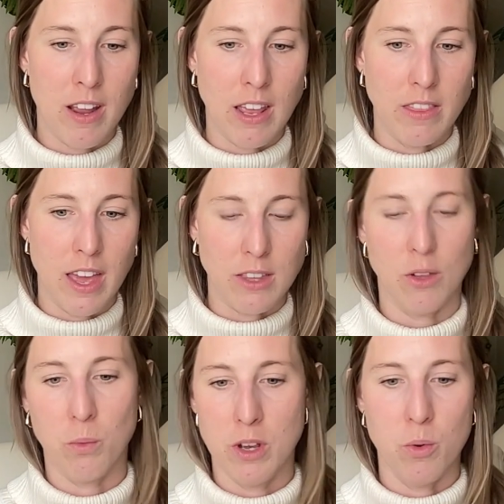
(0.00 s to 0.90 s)
it in like
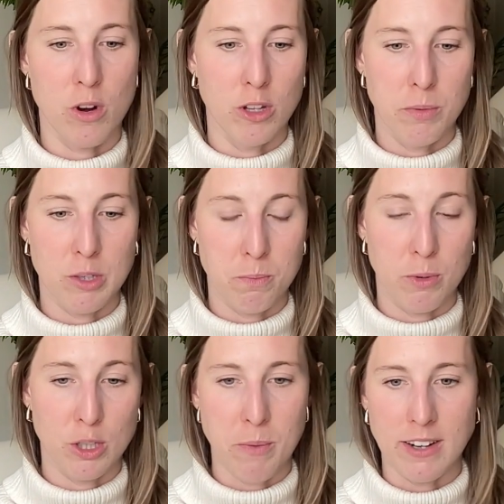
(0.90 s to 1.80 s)
the real world
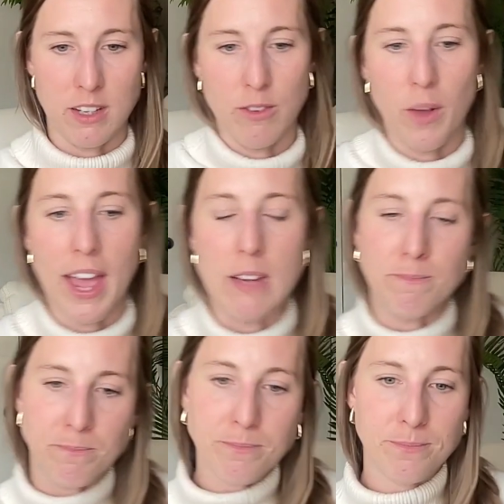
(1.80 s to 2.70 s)
perspective, okay?